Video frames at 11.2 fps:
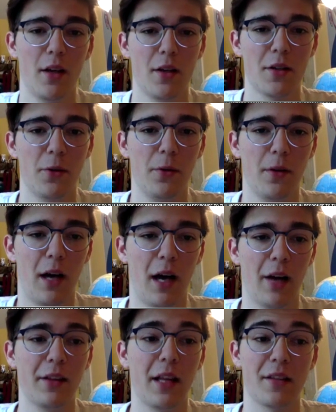so I
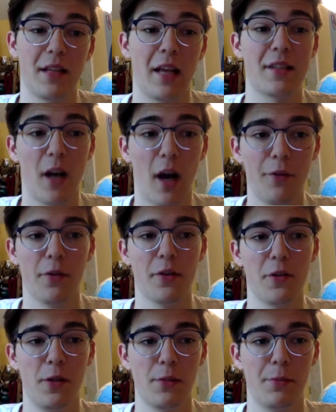think that's that's tough for
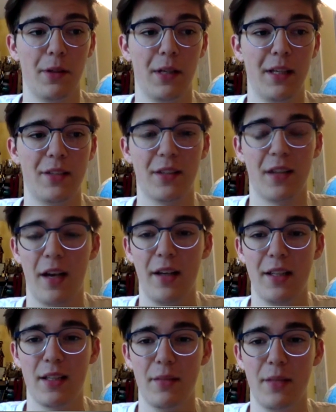students, but it kind of
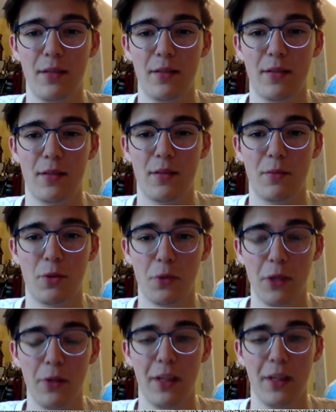needs to be
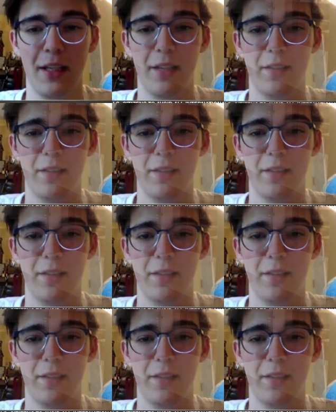drilled in